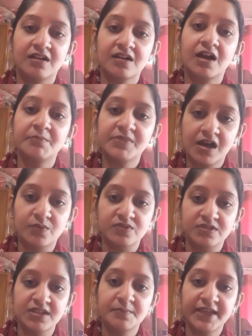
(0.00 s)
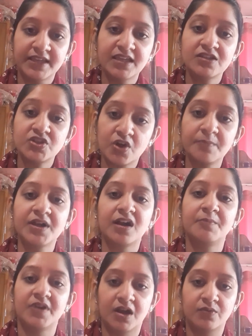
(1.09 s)
come round, in making Tom
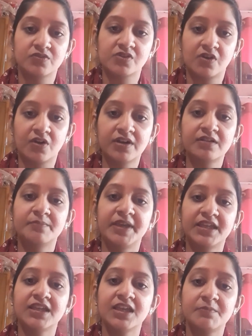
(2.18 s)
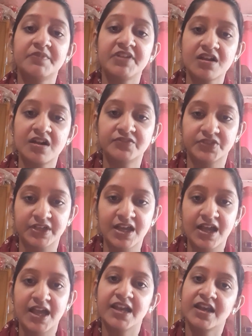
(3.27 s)
come round, or making him recover.
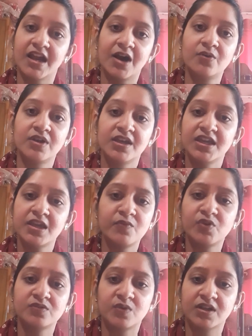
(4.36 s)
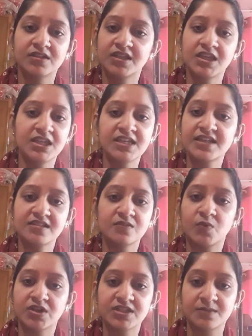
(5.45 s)
And now he
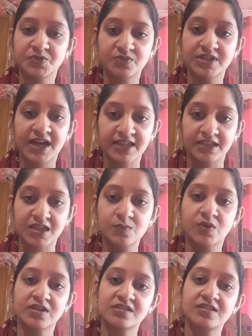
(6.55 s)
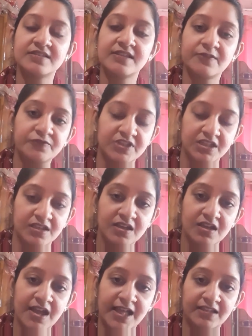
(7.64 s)
doesn't want him to die. He wants his safety.
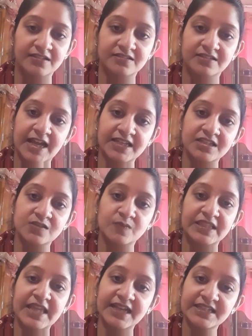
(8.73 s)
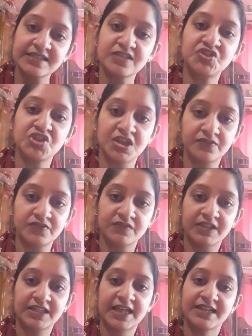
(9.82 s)
And that is when that is achieved,
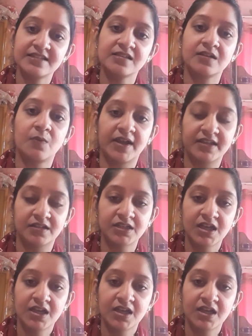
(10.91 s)
when that is acquired,